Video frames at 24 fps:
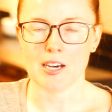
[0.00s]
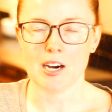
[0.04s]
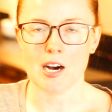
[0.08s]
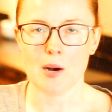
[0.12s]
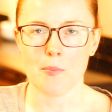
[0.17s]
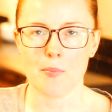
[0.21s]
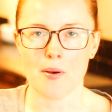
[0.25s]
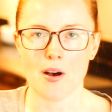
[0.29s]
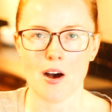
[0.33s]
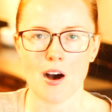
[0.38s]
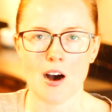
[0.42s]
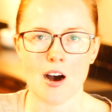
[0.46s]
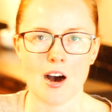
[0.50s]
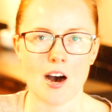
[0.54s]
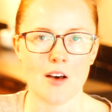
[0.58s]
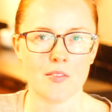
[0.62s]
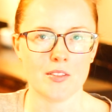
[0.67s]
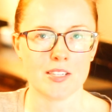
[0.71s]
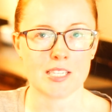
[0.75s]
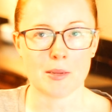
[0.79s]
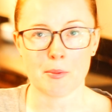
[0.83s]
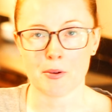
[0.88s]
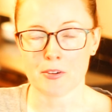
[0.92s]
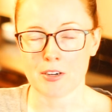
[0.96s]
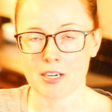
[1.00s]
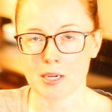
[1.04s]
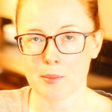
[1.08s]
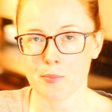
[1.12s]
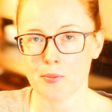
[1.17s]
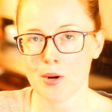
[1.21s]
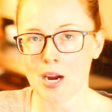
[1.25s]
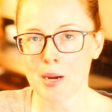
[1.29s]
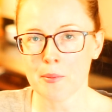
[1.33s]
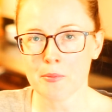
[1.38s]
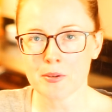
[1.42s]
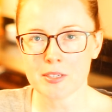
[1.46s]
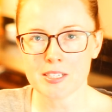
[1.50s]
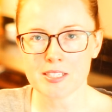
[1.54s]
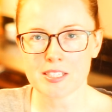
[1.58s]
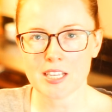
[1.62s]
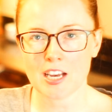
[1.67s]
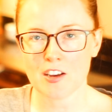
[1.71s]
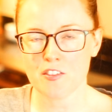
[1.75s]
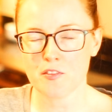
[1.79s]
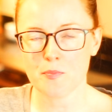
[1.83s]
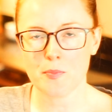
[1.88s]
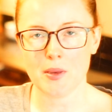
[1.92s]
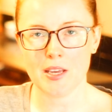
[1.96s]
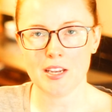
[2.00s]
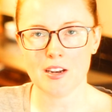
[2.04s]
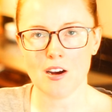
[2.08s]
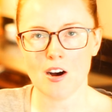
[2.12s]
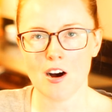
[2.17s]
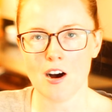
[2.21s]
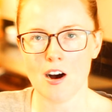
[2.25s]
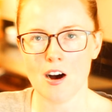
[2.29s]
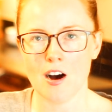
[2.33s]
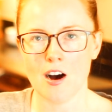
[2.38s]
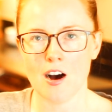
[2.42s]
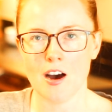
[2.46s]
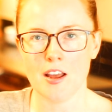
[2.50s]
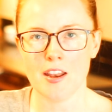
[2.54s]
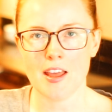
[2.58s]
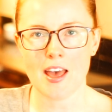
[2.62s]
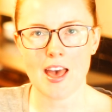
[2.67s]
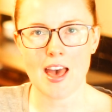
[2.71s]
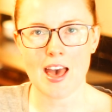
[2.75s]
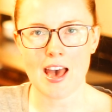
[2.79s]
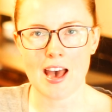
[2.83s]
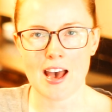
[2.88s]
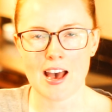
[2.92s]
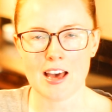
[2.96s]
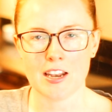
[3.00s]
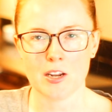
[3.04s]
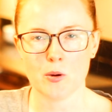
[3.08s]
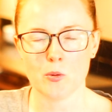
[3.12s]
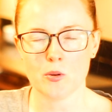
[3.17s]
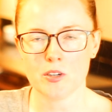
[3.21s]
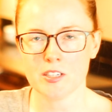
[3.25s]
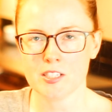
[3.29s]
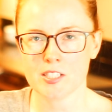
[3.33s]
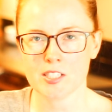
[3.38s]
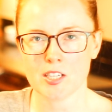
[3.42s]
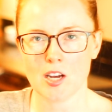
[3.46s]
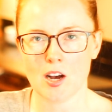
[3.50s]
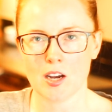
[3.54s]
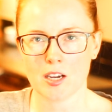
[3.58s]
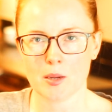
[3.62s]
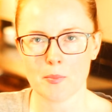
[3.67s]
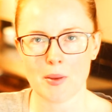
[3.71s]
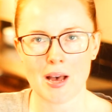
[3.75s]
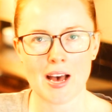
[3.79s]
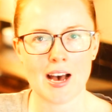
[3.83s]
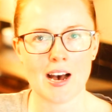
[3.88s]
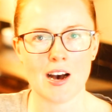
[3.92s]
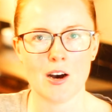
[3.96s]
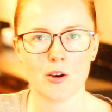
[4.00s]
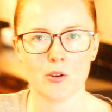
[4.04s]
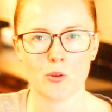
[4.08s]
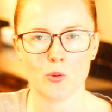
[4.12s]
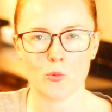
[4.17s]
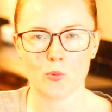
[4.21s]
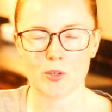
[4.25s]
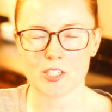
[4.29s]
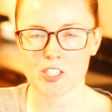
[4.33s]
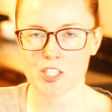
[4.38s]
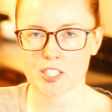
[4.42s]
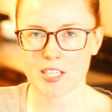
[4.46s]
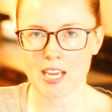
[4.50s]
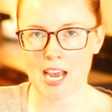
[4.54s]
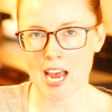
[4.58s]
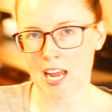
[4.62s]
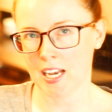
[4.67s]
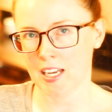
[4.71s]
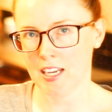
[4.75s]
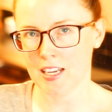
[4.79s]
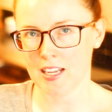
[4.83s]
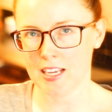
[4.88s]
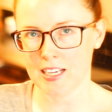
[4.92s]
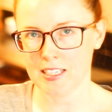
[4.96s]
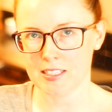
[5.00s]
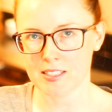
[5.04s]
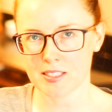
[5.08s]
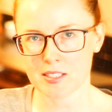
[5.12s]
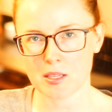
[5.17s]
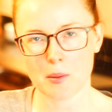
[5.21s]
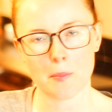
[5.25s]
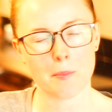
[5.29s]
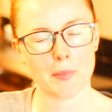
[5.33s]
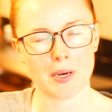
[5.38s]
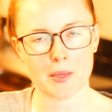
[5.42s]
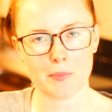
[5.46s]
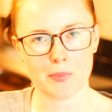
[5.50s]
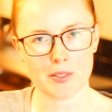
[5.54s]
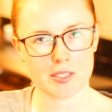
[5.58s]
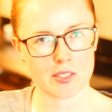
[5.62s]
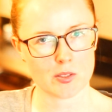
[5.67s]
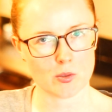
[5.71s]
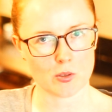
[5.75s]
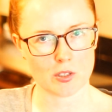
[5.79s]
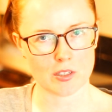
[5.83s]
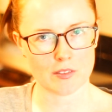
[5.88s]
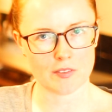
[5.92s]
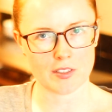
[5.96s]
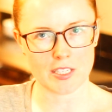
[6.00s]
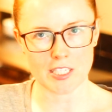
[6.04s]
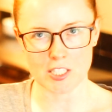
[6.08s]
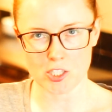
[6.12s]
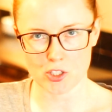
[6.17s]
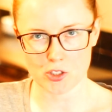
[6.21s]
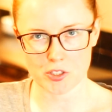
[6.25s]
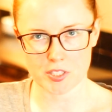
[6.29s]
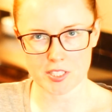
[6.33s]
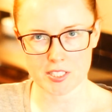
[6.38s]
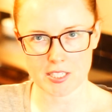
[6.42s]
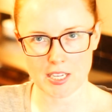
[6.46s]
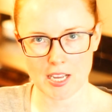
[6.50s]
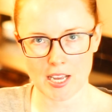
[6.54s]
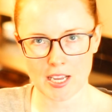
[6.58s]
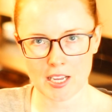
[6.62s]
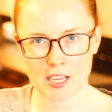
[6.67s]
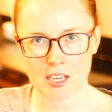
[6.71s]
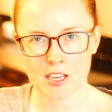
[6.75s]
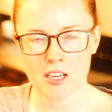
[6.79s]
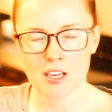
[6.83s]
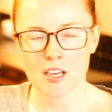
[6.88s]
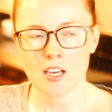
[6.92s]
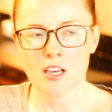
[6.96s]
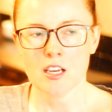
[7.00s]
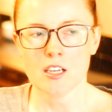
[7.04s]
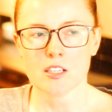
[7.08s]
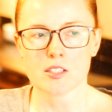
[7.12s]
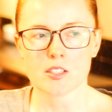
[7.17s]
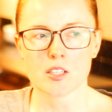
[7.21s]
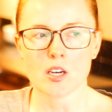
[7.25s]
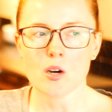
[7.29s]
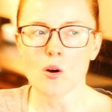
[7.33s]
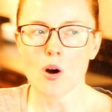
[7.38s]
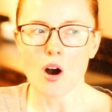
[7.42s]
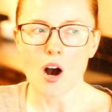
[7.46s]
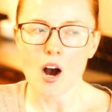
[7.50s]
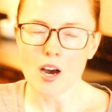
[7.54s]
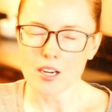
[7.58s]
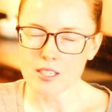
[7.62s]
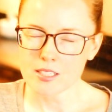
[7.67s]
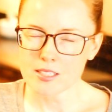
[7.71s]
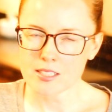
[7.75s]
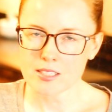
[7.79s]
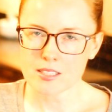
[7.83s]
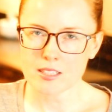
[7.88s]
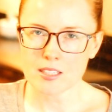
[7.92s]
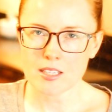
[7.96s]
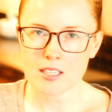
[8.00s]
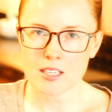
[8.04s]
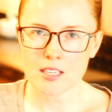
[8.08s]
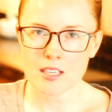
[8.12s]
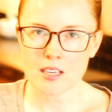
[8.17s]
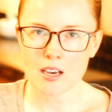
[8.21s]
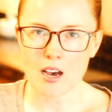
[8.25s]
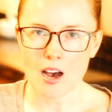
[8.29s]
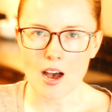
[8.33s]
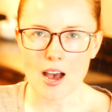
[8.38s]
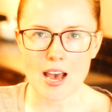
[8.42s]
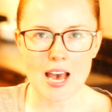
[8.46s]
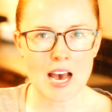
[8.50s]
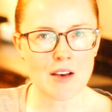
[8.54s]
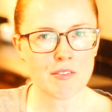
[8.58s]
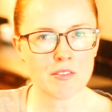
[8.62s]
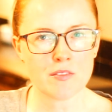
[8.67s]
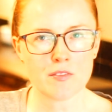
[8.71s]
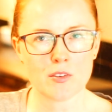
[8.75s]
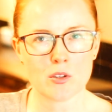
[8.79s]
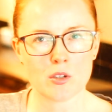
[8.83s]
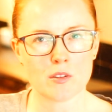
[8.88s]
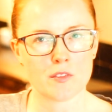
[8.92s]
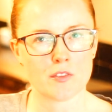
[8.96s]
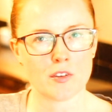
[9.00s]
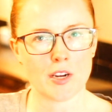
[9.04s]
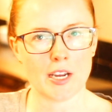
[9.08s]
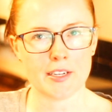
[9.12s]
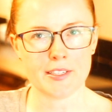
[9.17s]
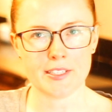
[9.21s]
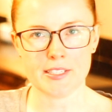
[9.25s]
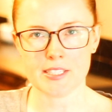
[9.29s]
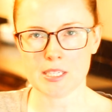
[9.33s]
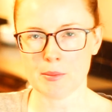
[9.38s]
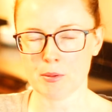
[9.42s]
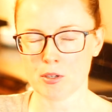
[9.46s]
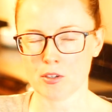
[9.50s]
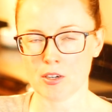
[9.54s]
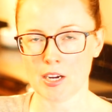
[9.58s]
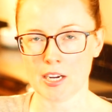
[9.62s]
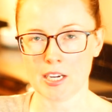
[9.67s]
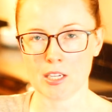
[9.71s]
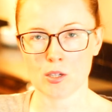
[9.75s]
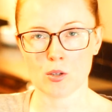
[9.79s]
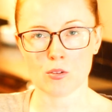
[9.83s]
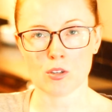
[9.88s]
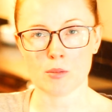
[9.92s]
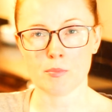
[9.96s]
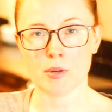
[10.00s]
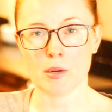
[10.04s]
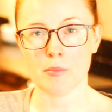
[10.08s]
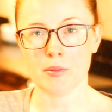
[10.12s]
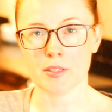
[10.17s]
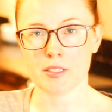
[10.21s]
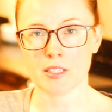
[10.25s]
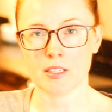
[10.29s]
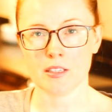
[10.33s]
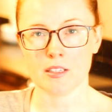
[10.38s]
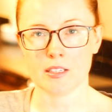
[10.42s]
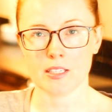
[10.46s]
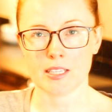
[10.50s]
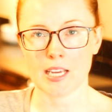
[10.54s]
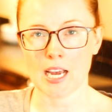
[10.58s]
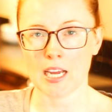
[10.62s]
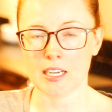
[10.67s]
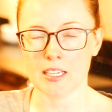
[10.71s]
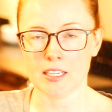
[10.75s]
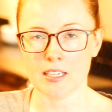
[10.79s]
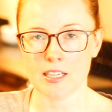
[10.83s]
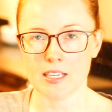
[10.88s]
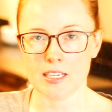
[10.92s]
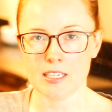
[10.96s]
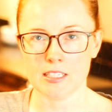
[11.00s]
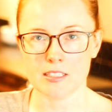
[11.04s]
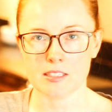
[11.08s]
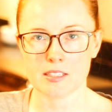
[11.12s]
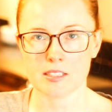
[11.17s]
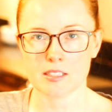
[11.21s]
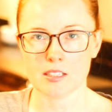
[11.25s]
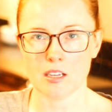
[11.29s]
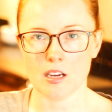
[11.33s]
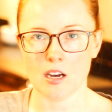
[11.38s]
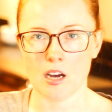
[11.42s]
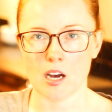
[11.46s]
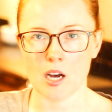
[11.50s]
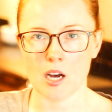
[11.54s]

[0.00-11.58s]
up. The Democratic primaries have been on, and I wanted to talk about which candidates might be sort of interesting. So honestly, I haven't voted for any Democratic or Republican candidates,